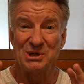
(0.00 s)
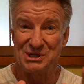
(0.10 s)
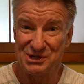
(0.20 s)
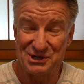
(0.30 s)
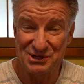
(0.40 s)

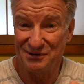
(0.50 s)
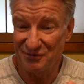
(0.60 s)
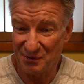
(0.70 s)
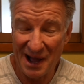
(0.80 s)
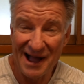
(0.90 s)
dishes have
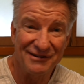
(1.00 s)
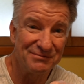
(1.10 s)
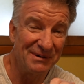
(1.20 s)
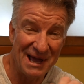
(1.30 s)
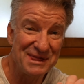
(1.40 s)
arrived,
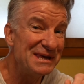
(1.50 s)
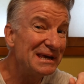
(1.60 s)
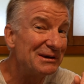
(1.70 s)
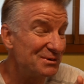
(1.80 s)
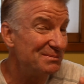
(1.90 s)
but I
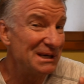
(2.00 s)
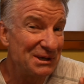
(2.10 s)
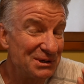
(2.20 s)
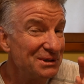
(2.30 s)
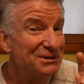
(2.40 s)
think it would be a
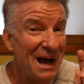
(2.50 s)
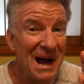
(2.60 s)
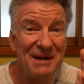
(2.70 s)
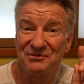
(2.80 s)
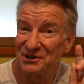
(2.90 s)
good
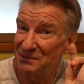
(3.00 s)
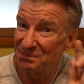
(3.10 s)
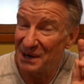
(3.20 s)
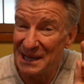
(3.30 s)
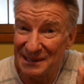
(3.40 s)
time for a
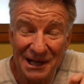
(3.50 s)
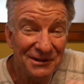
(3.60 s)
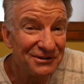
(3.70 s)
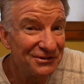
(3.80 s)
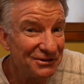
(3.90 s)
break.
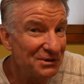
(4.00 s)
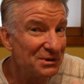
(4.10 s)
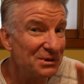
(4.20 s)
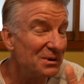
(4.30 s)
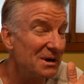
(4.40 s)
Let's
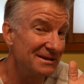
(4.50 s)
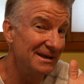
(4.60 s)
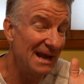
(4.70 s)
do an